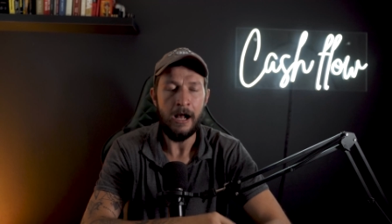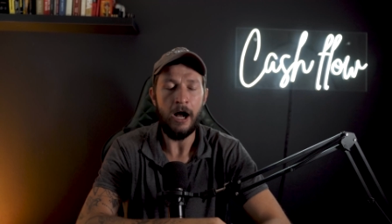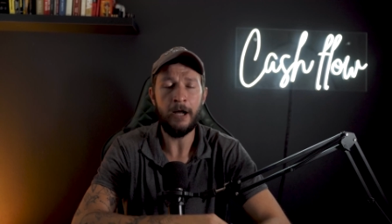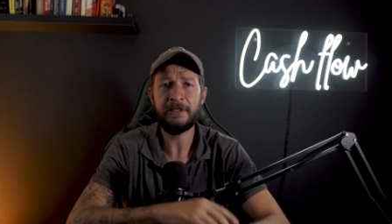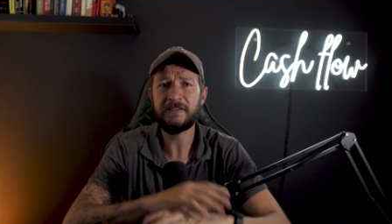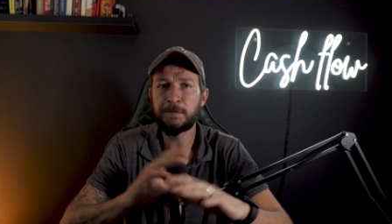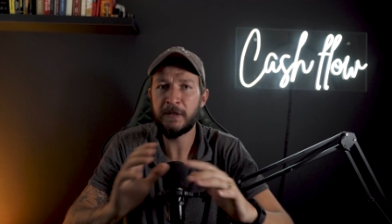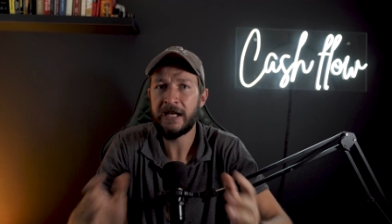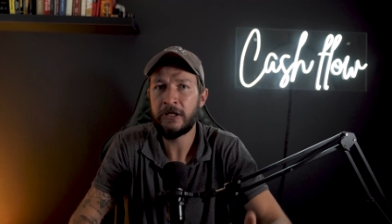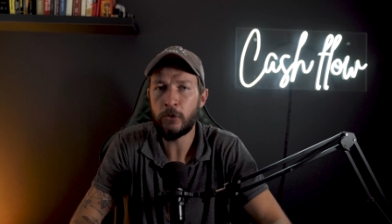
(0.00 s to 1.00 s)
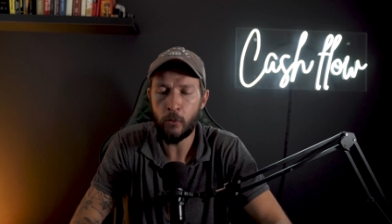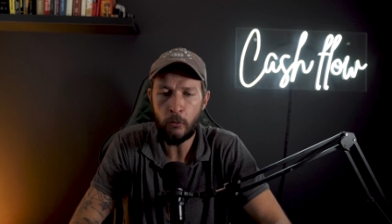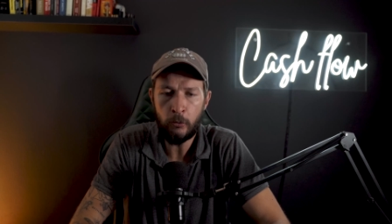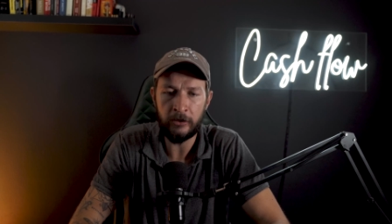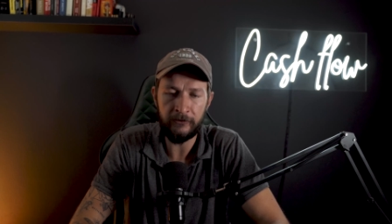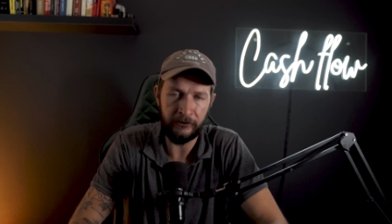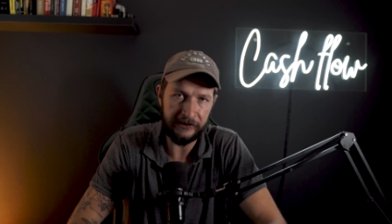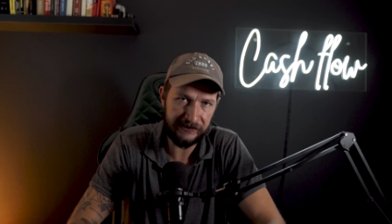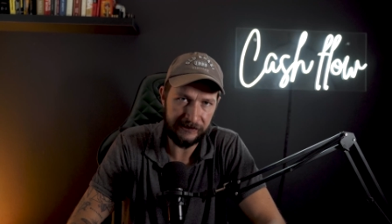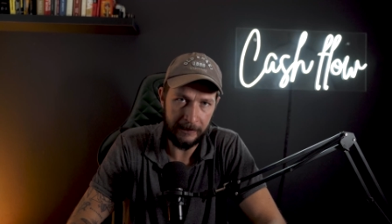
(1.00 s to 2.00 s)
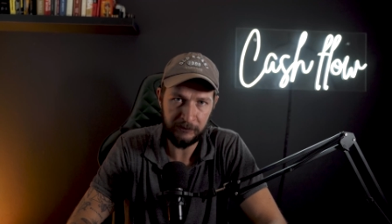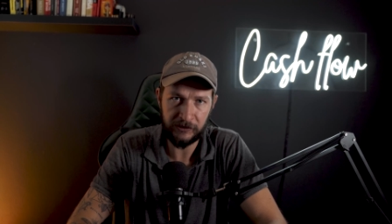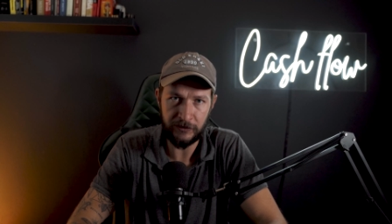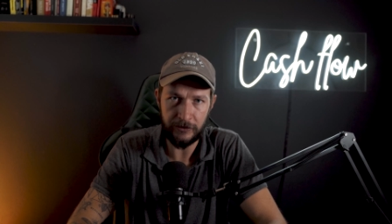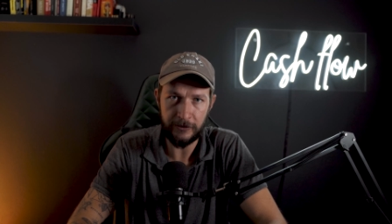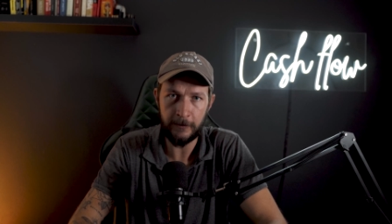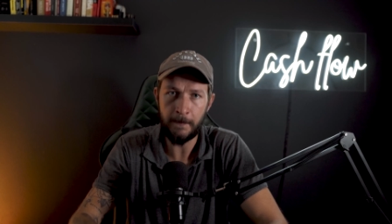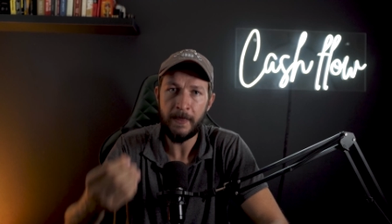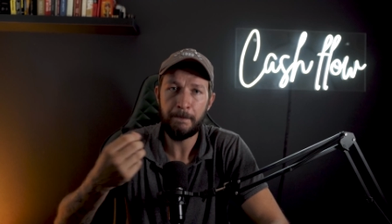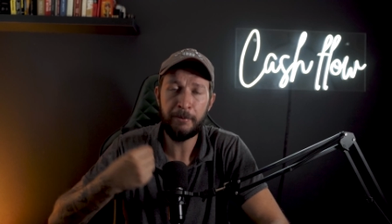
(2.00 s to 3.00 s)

I'm explaining all of the steps to you.